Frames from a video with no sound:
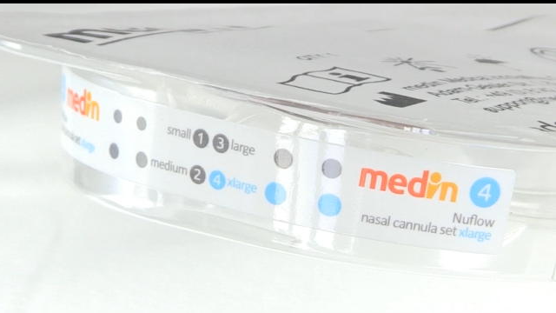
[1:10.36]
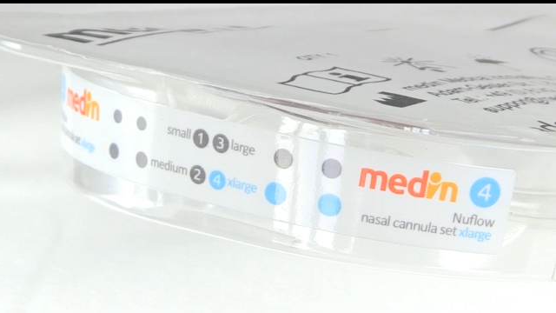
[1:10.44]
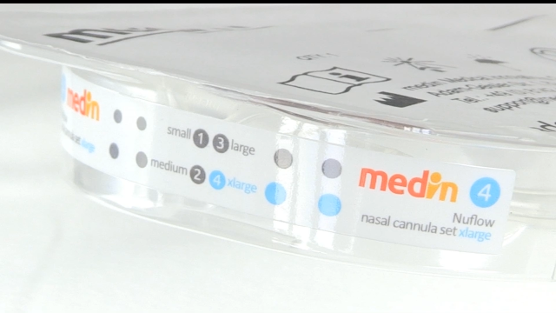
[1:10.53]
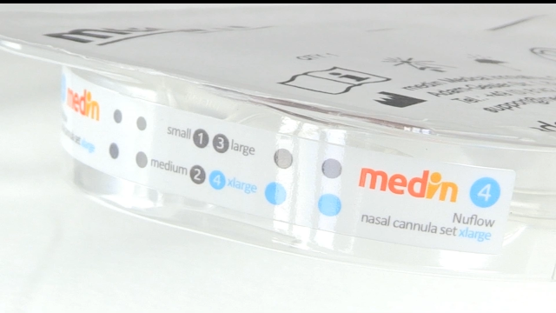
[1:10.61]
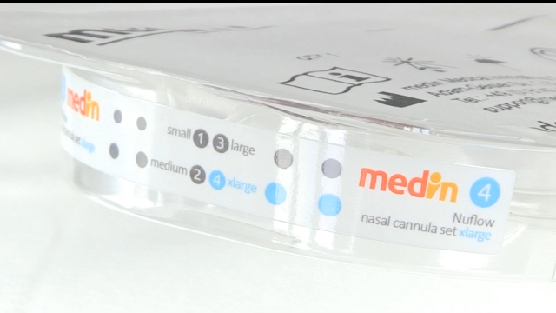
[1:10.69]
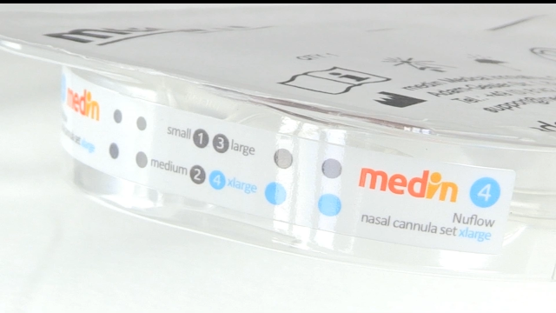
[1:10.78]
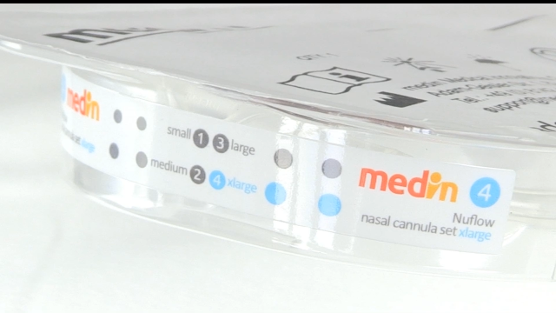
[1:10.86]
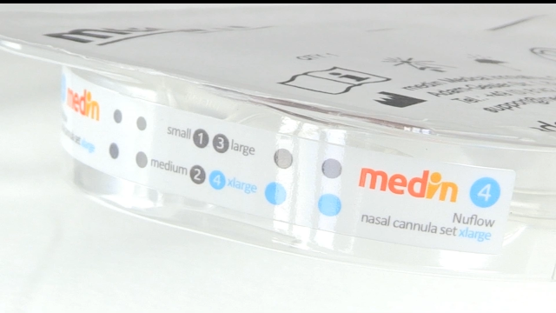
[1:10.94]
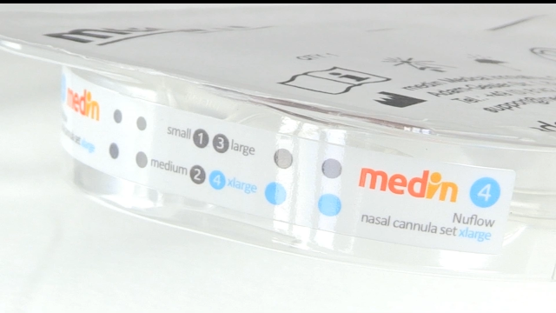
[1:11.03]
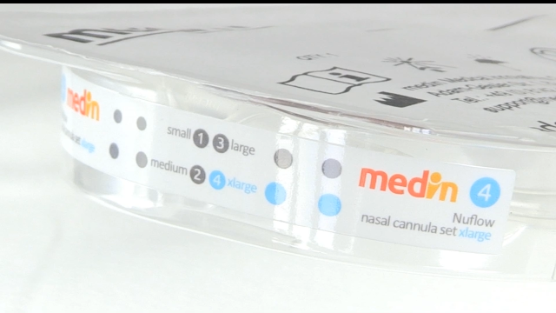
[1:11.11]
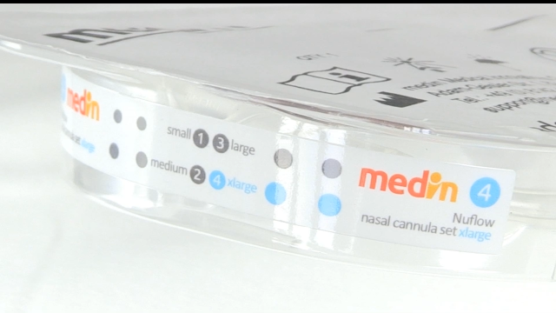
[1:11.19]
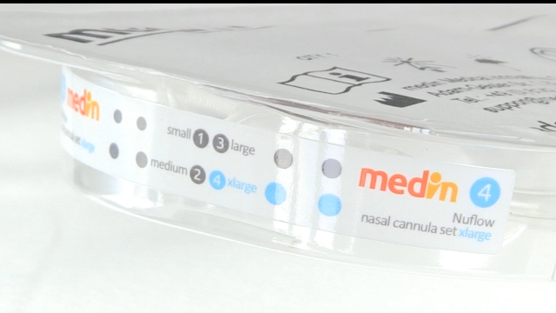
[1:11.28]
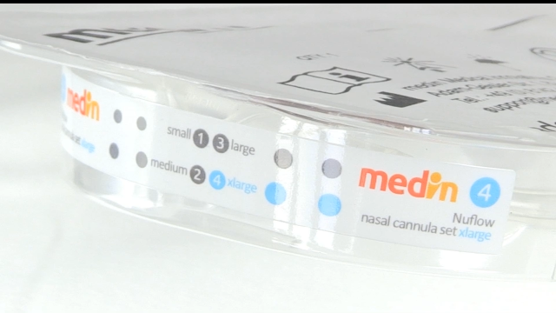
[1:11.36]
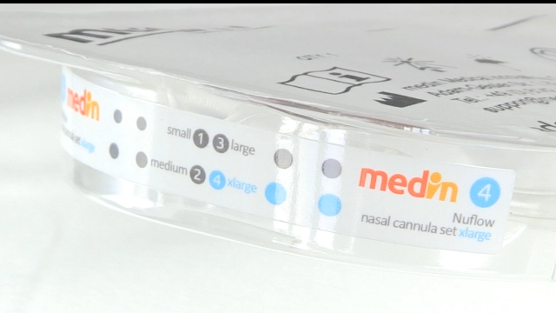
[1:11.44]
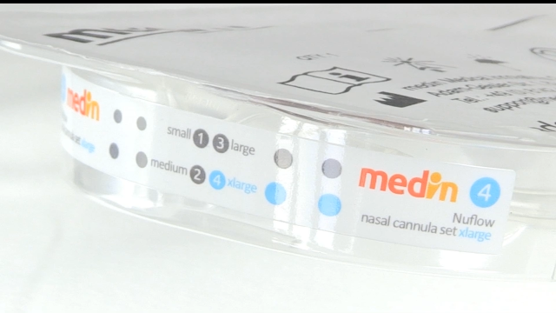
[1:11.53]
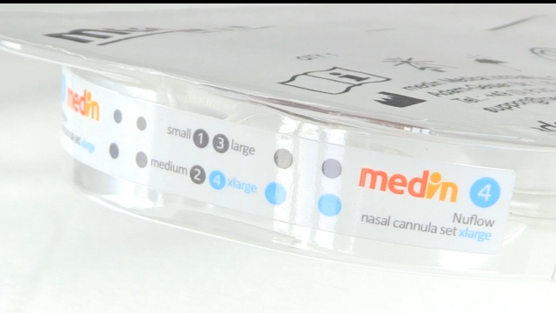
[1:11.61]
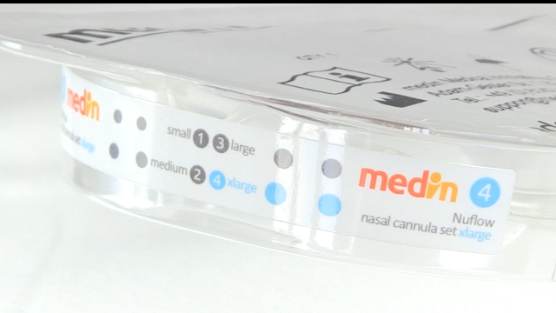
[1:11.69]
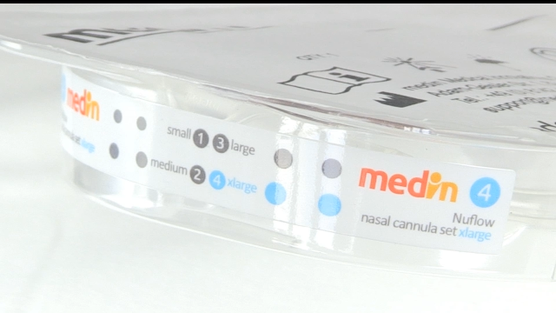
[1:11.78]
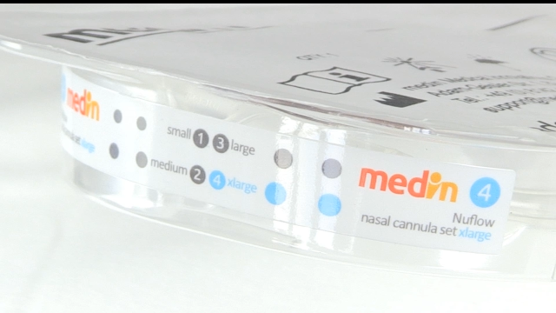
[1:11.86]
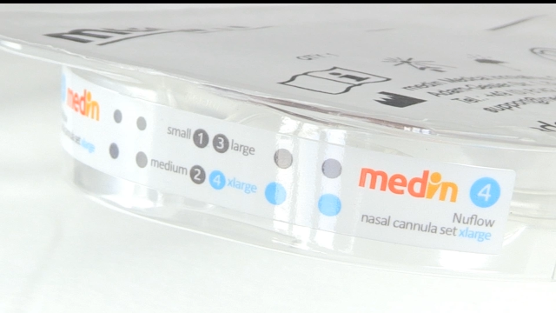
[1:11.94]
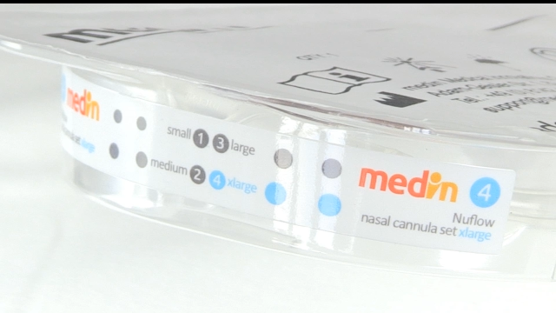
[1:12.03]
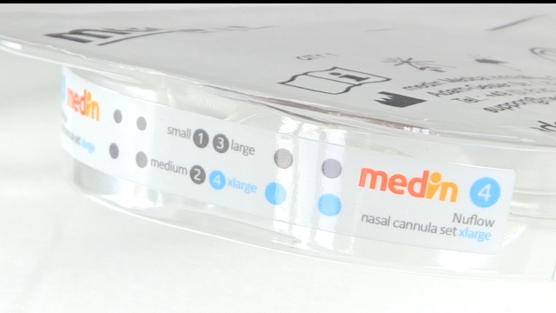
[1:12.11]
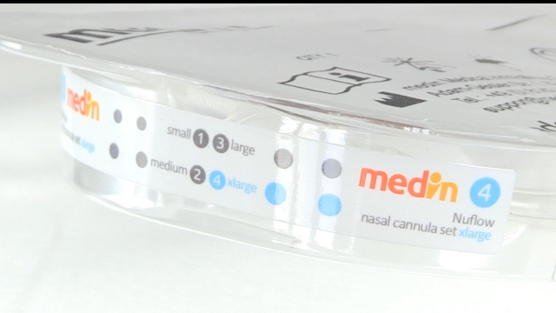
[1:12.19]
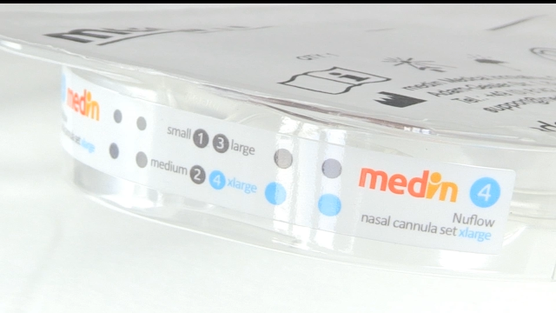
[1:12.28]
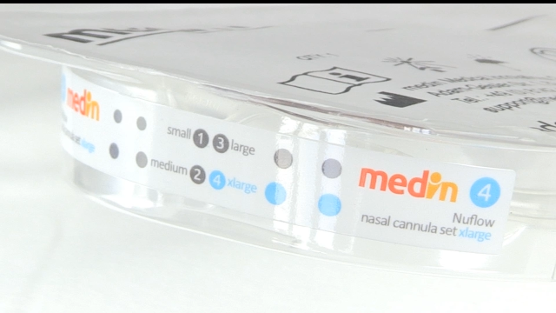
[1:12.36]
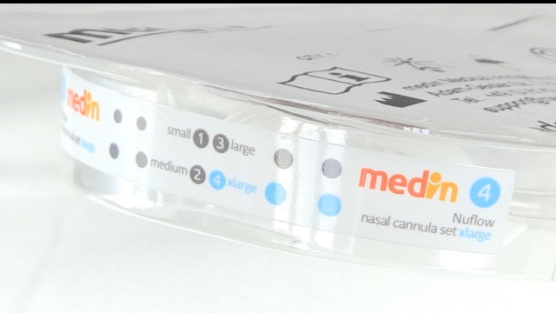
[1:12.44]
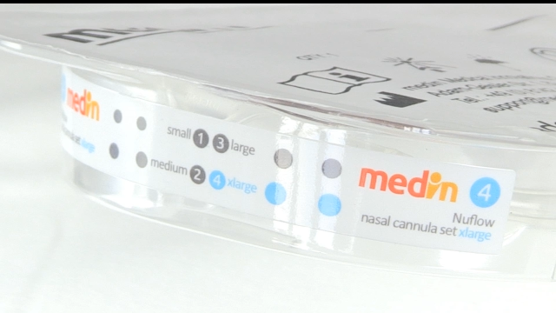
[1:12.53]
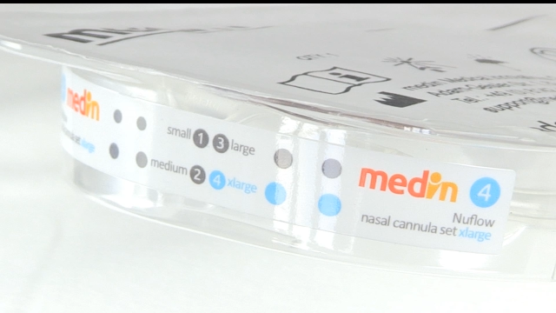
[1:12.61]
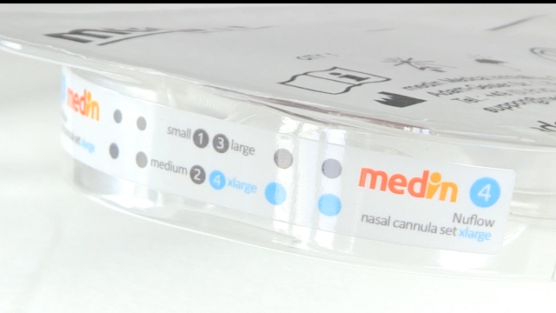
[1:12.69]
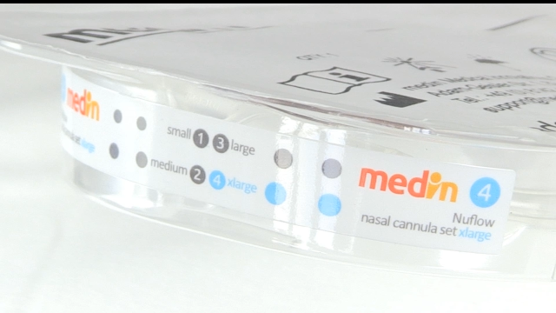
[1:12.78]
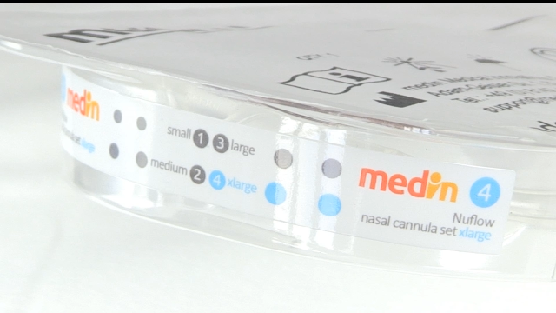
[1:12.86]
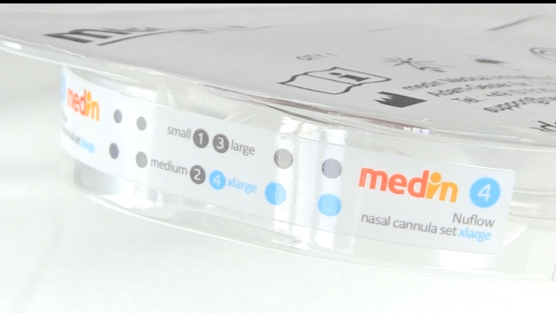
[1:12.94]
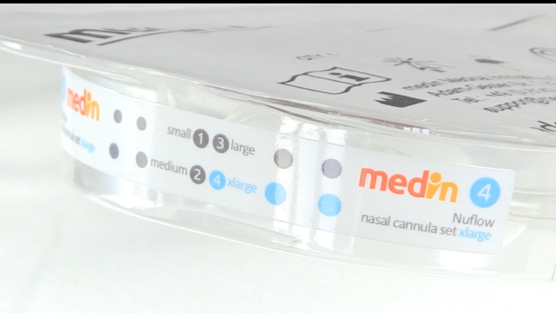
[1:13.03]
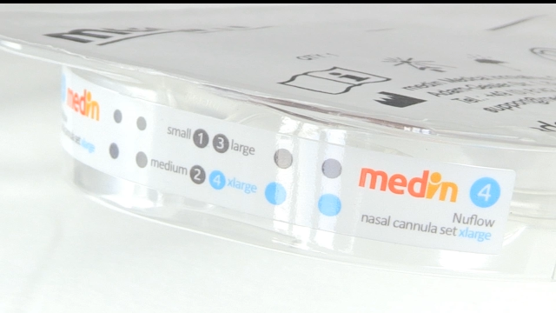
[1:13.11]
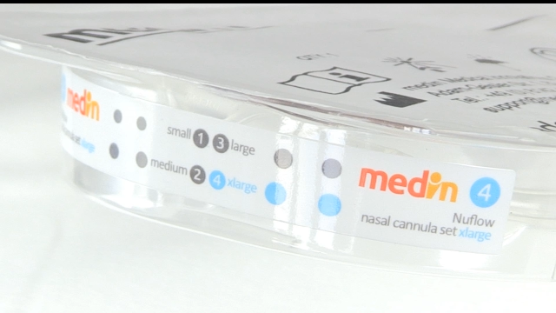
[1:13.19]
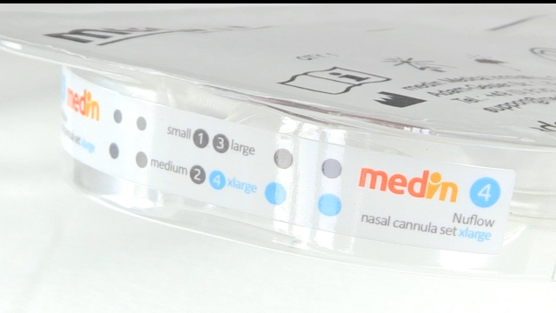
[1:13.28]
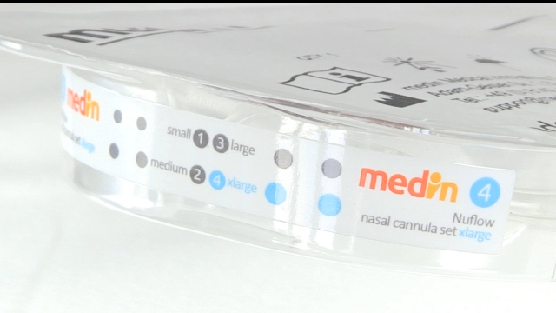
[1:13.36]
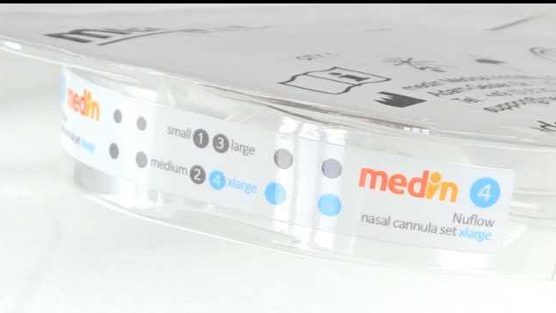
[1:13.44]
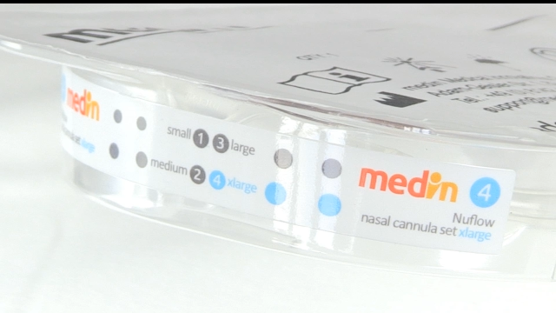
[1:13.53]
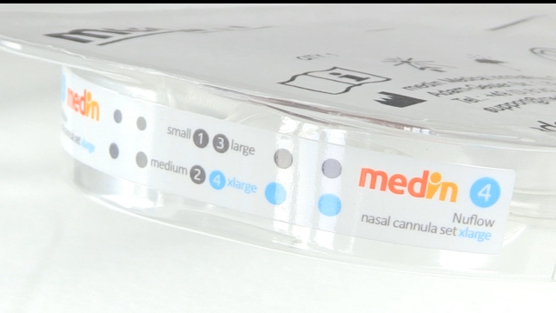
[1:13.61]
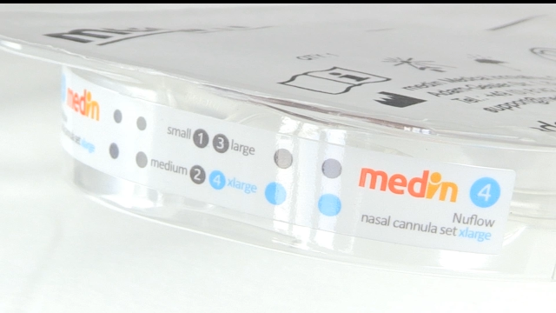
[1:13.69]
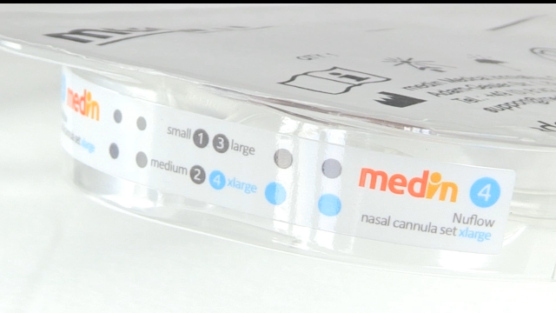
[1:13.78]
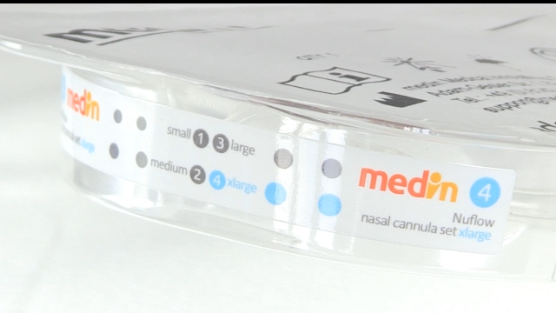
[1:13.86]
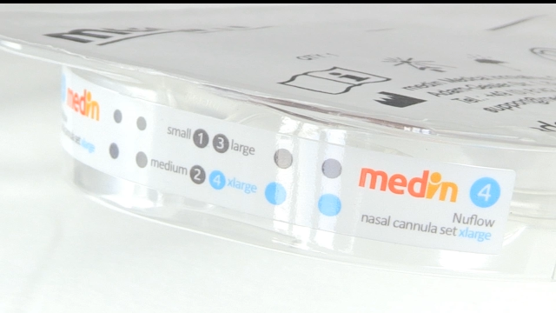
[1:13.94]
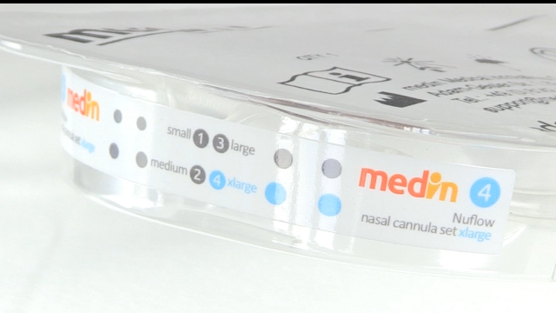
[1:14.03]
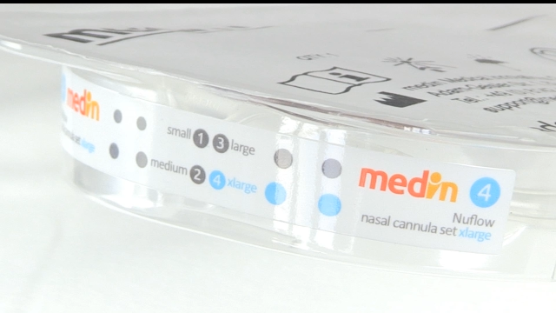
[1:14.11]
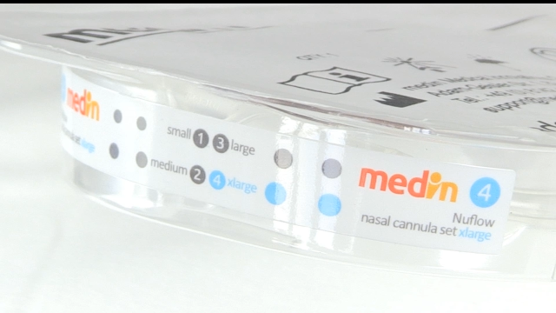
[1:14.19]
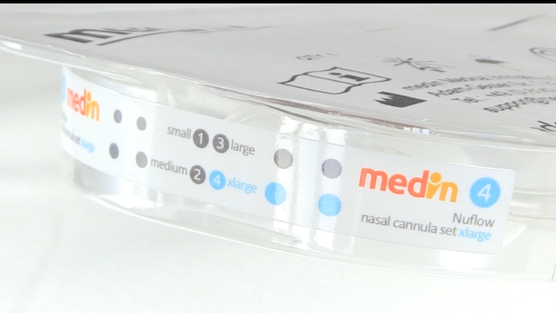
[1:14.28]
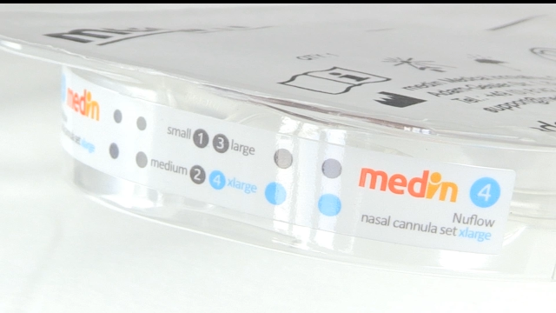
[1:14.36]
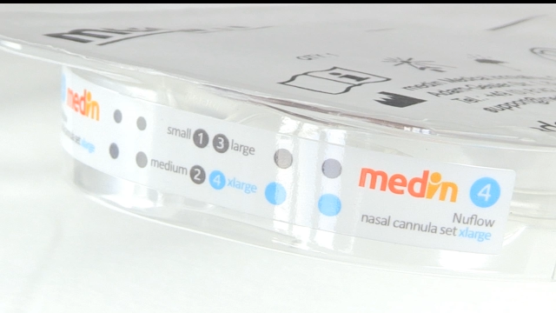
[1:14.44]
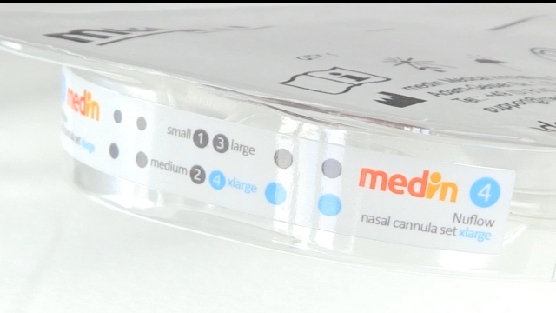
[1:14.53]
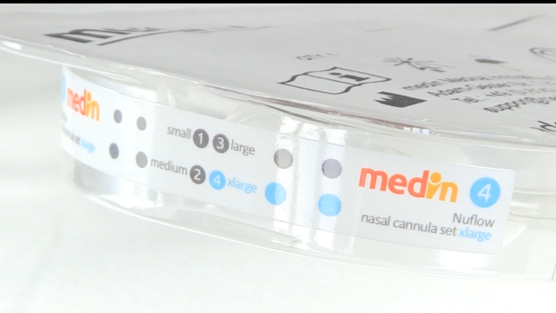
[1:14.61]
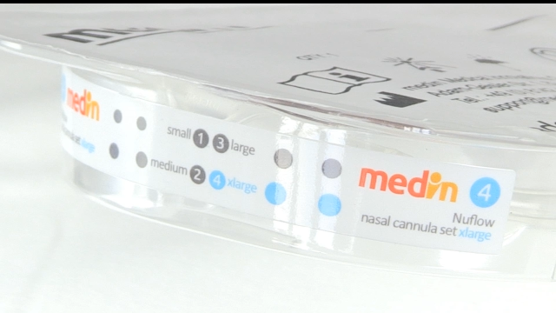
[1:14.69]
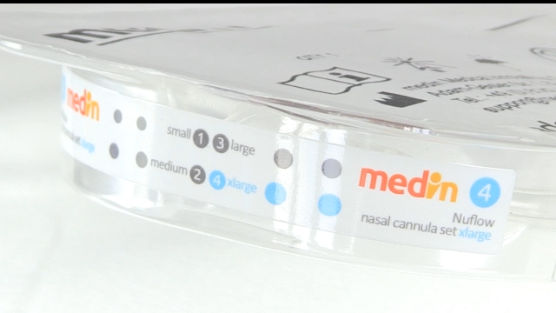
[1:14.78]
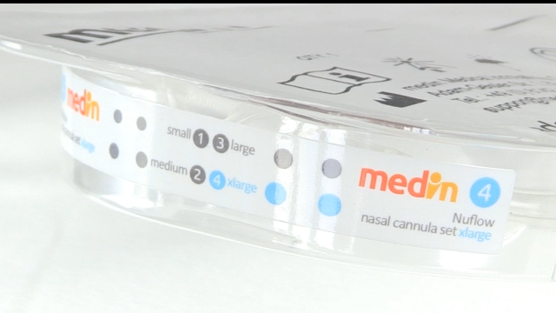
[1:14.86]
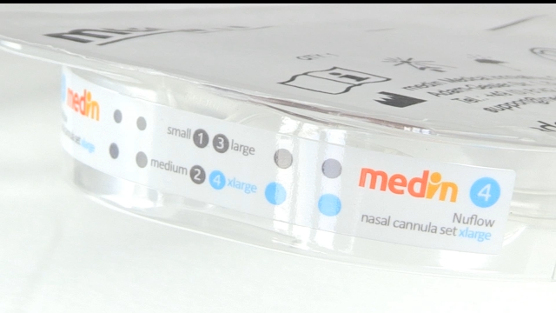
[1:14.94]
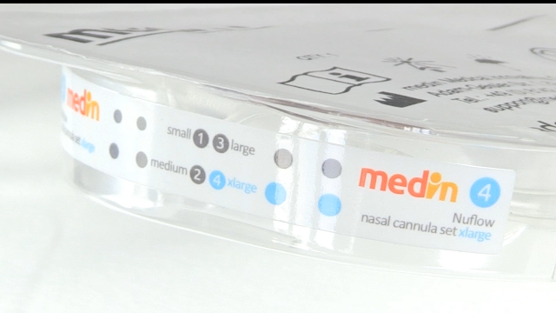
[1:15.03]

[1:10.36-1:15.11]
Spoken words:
[unreadable: no face in view]